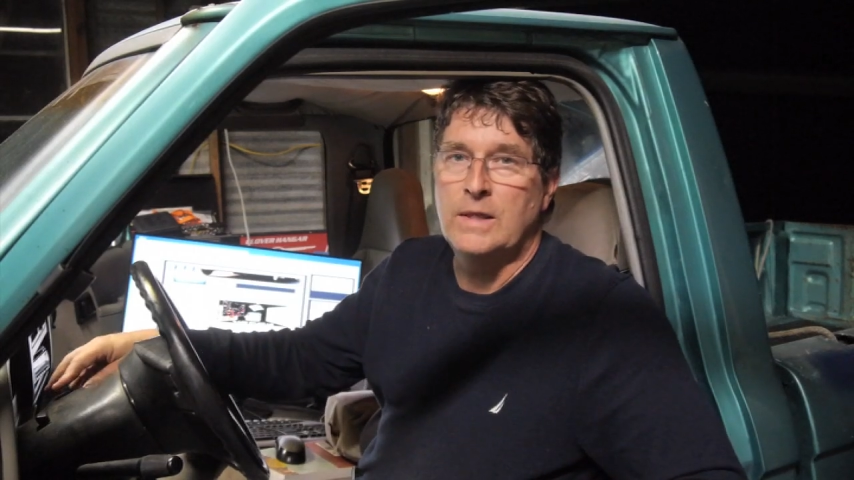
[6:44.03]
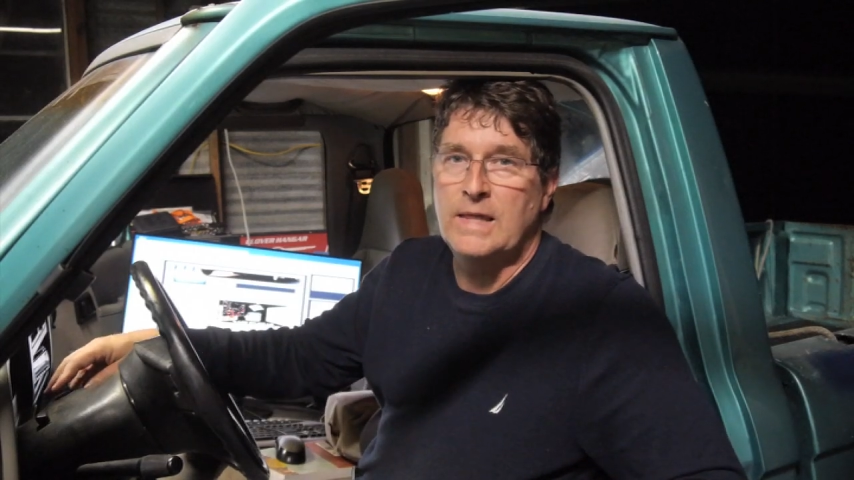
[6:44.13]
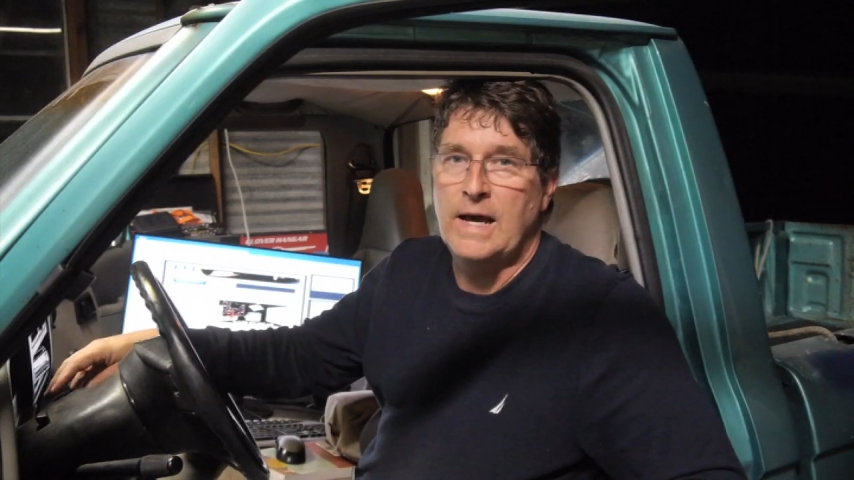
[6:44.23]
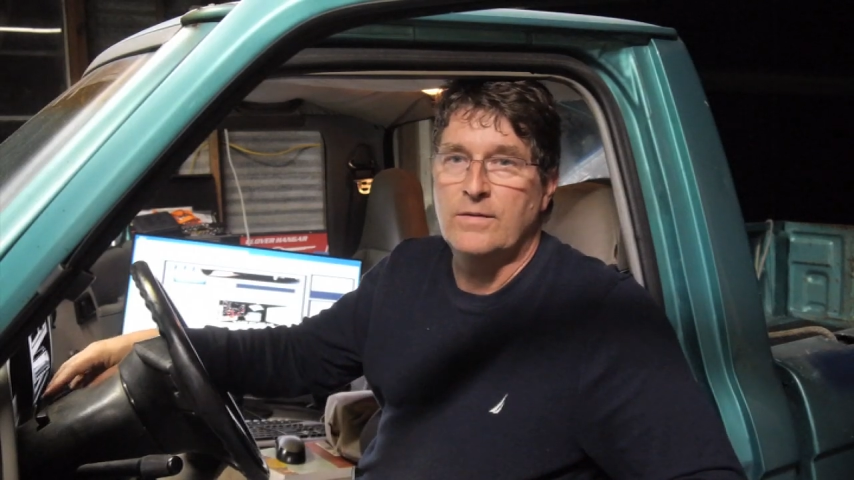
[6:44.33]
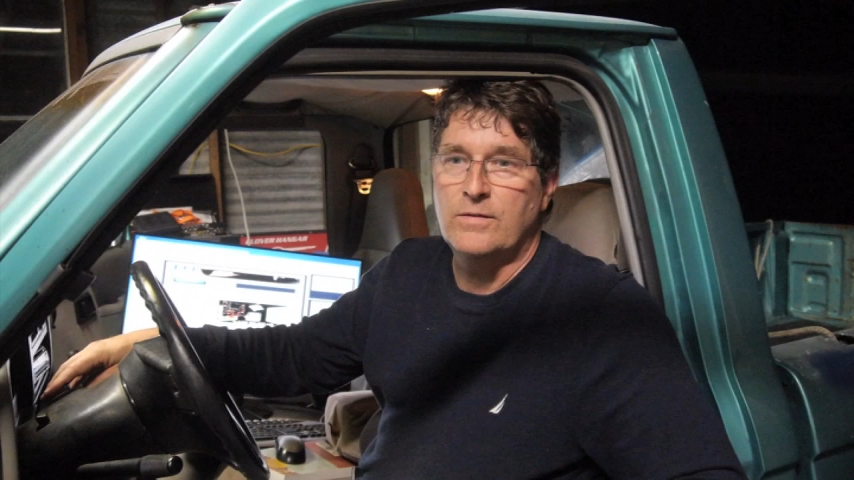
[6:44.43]

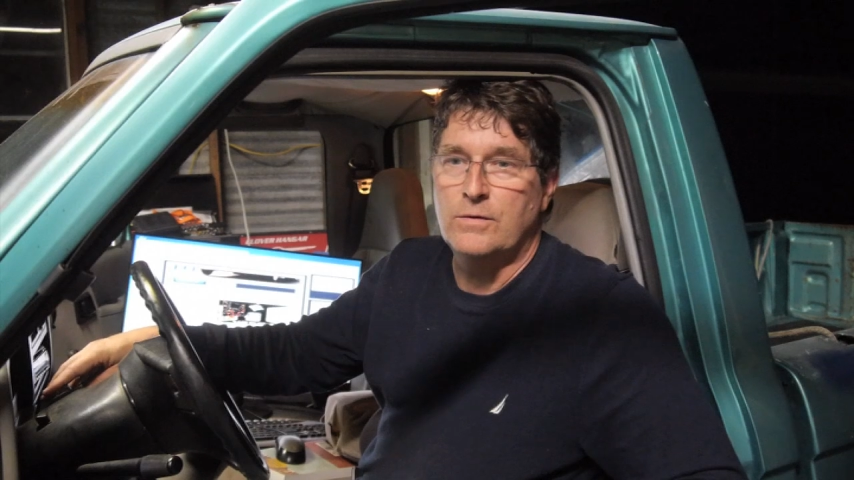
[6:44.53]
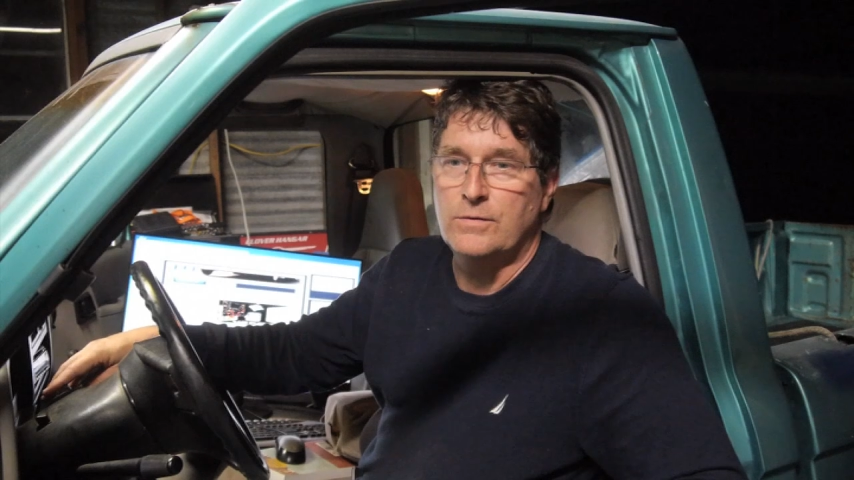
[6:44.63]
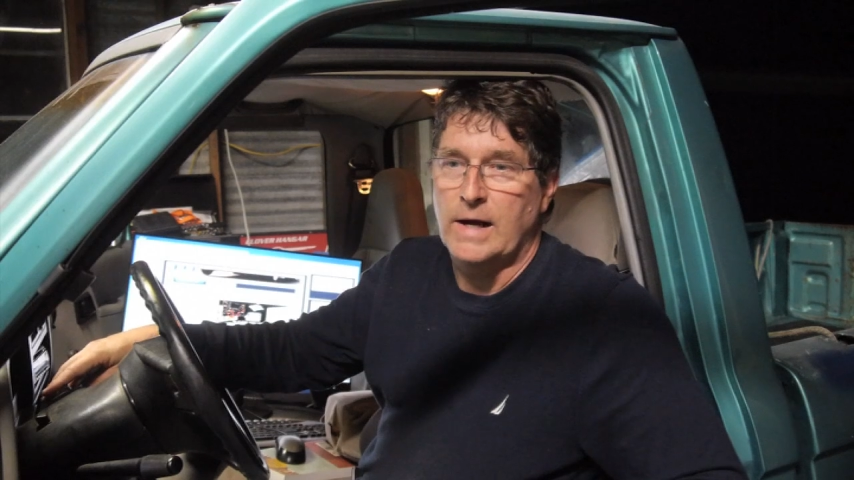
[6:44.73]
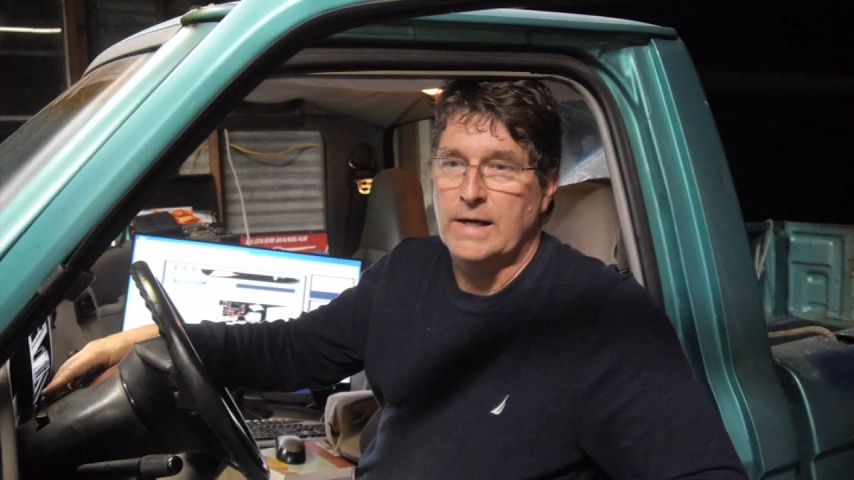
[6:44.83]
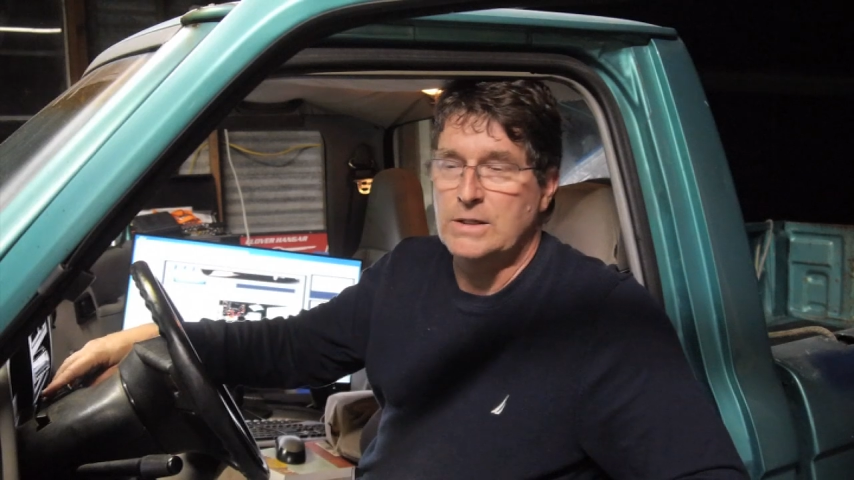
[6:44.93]
that that's
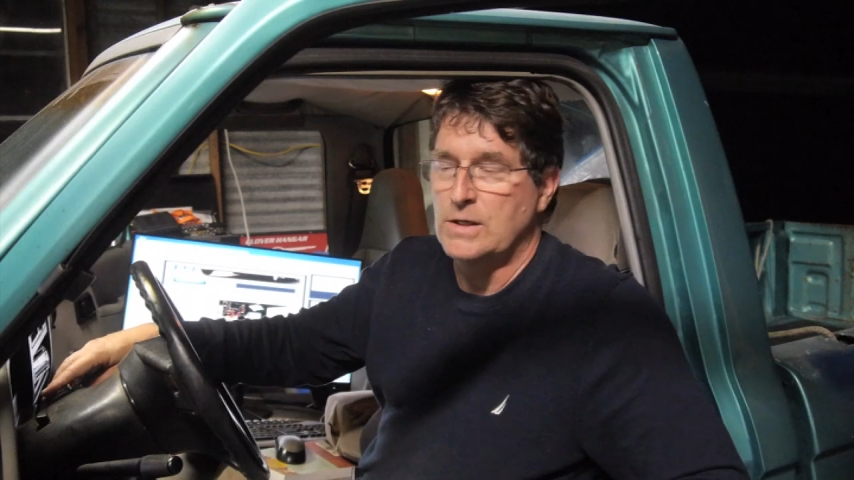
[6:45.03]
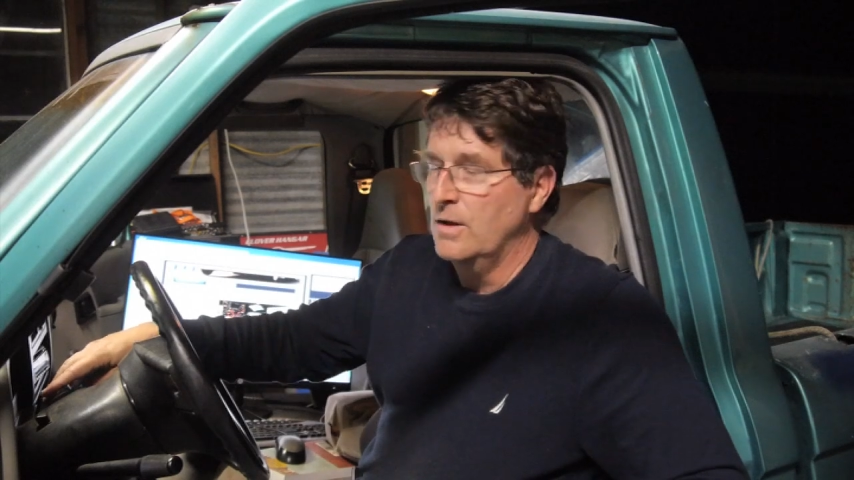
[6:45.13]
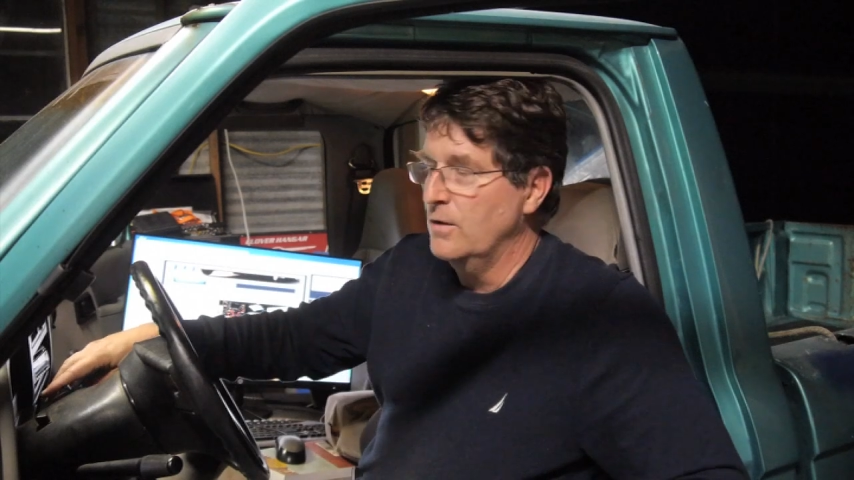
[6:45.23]
correct.